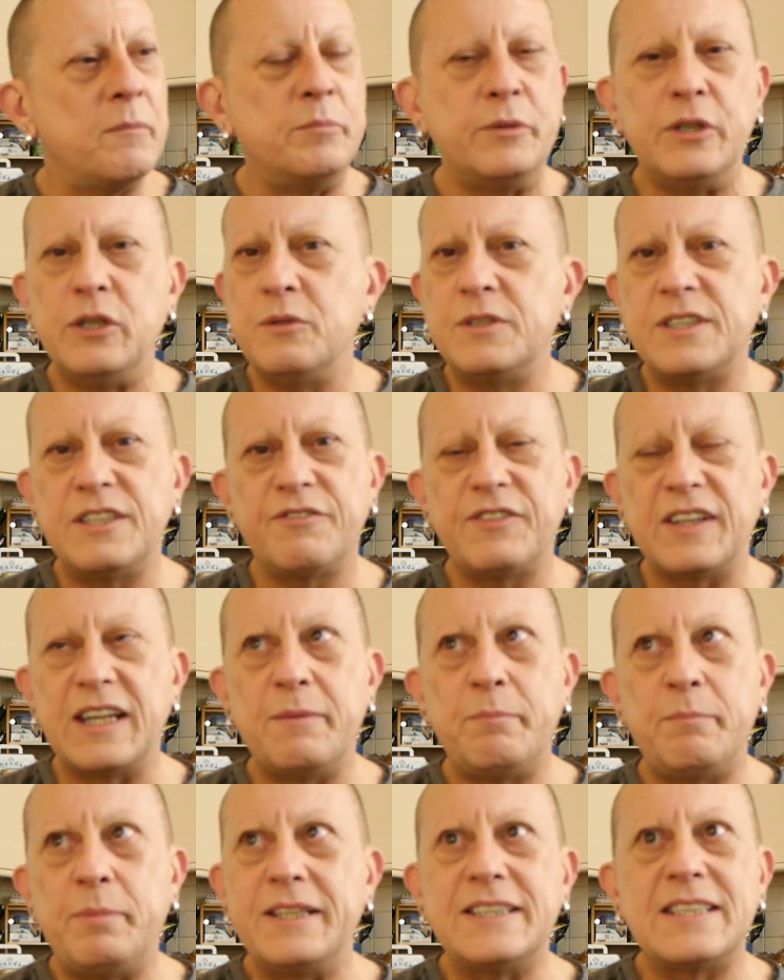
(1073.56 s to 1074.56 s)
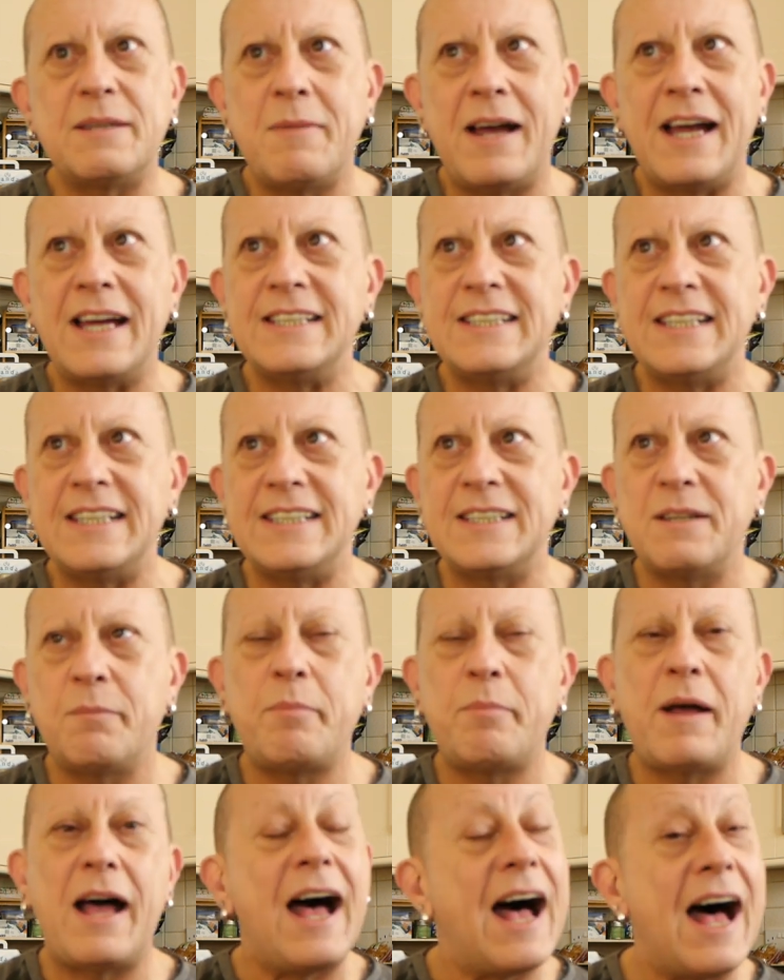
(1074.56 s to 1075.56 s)
beautifully epitomizes a
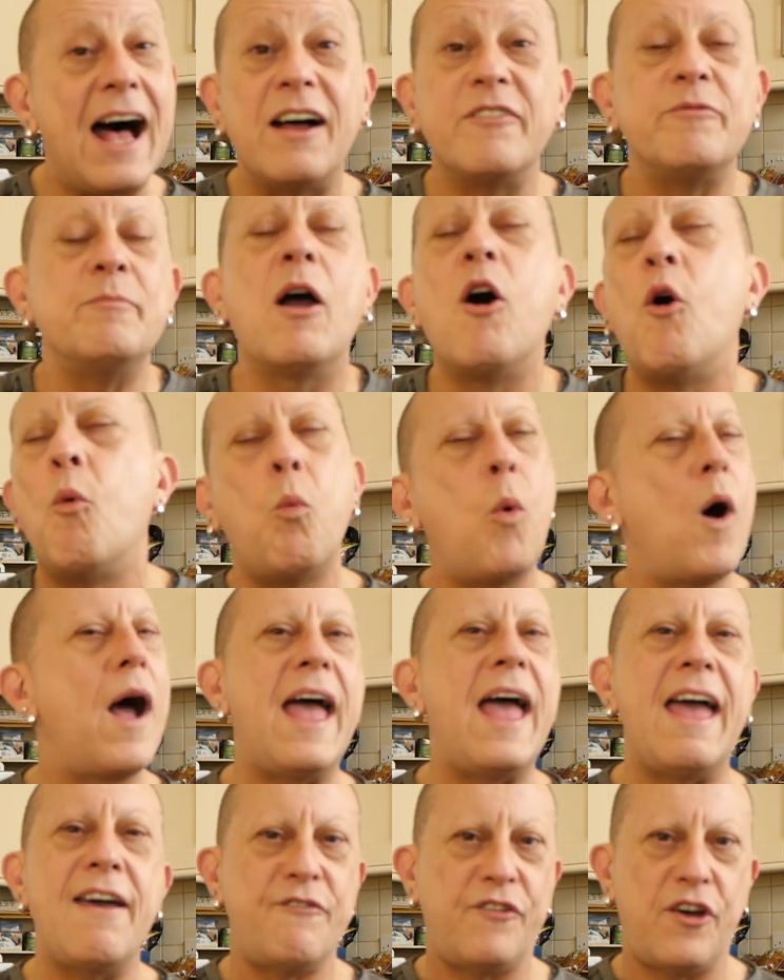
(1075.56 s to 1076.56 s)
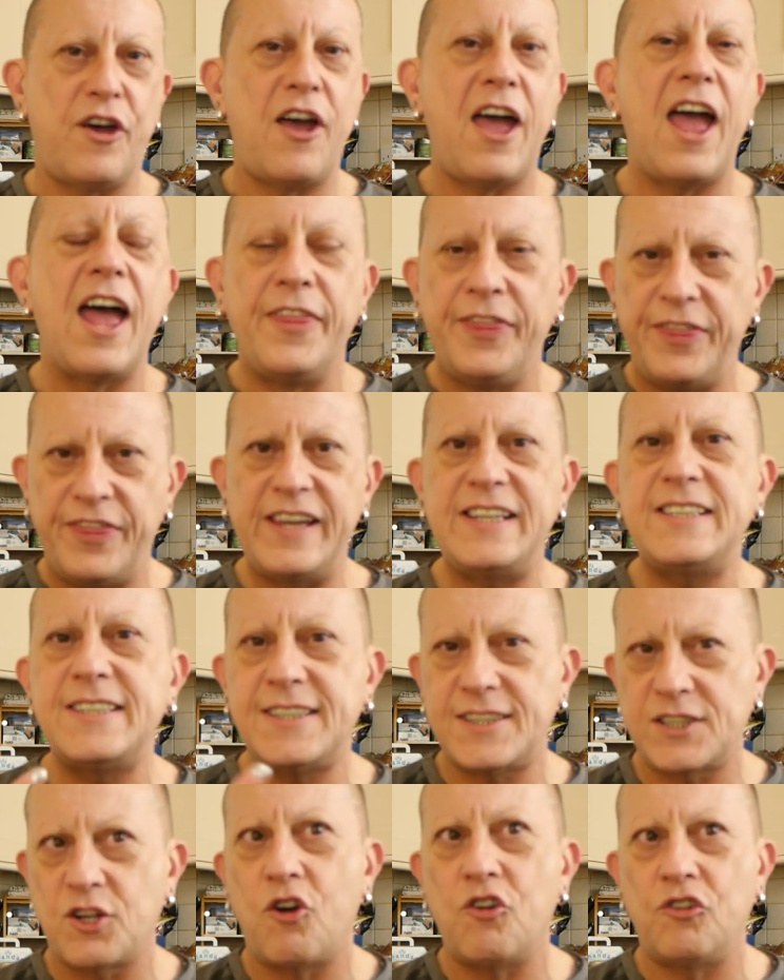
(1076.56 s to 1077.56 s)
part of me or whatever and this
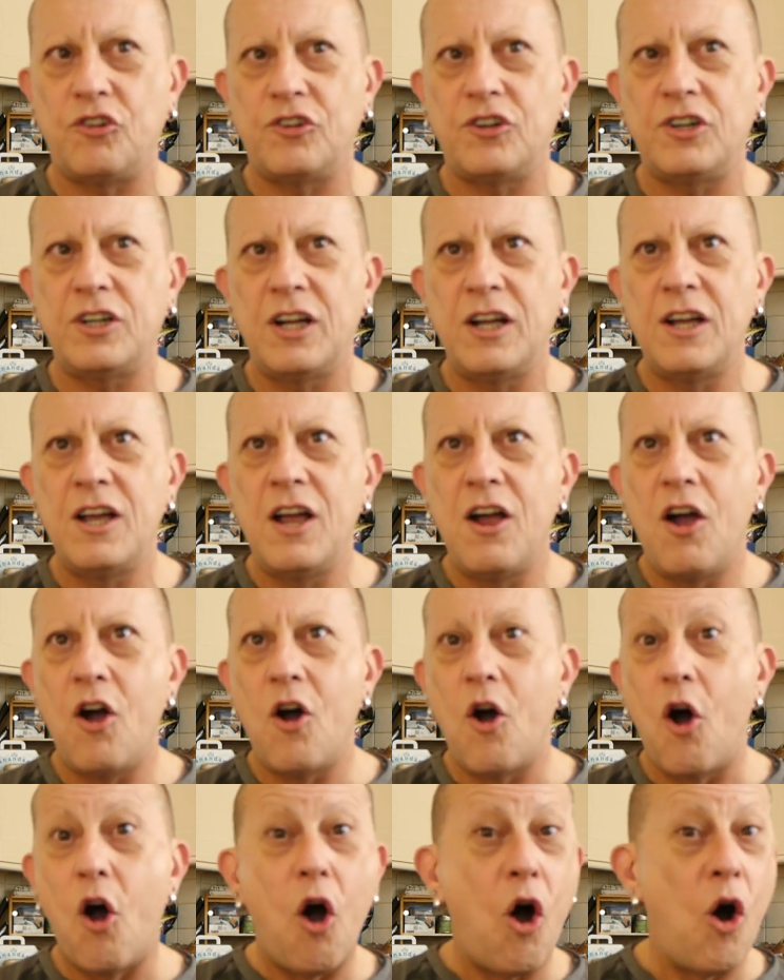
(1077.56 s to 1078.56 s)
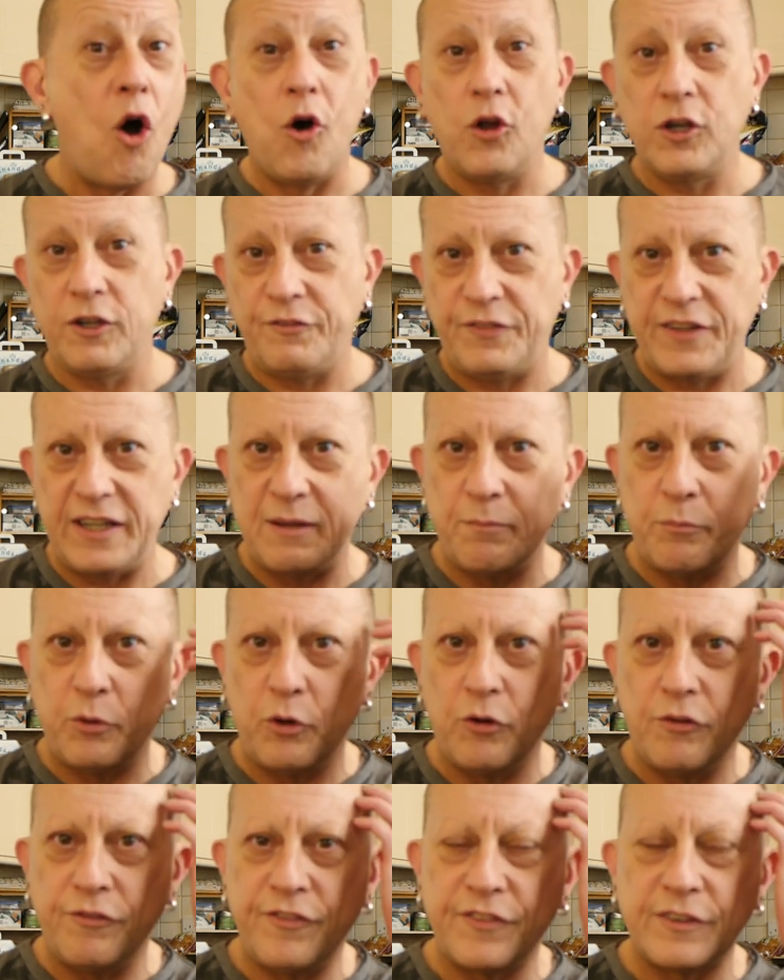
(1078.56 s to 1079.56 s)
song all of the
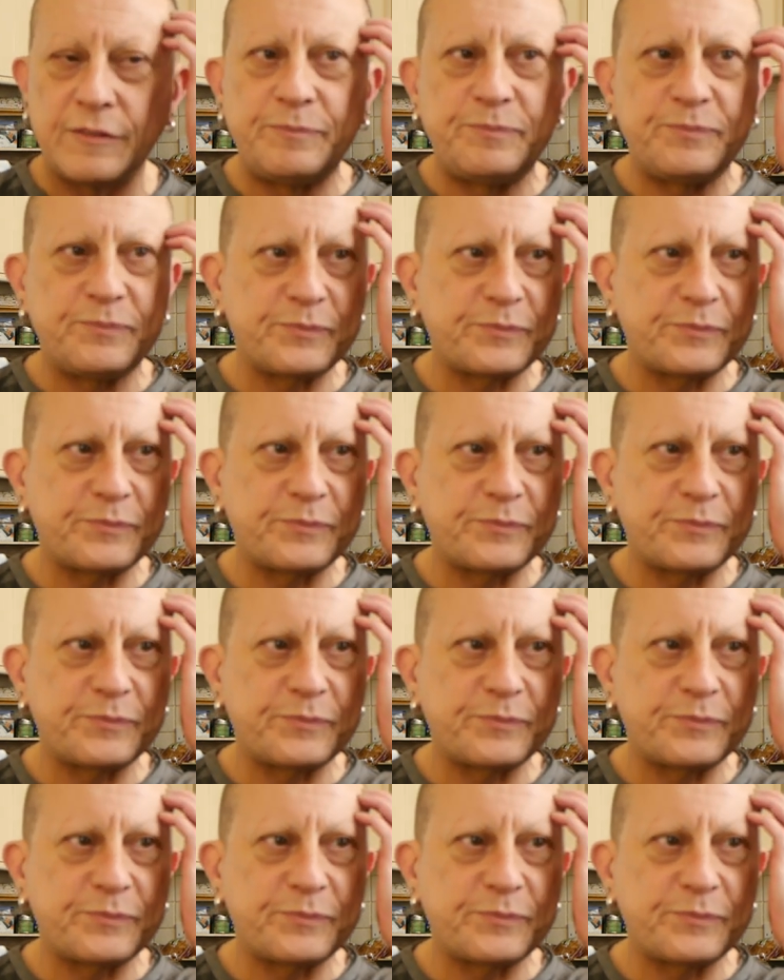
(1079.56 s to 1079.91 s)
above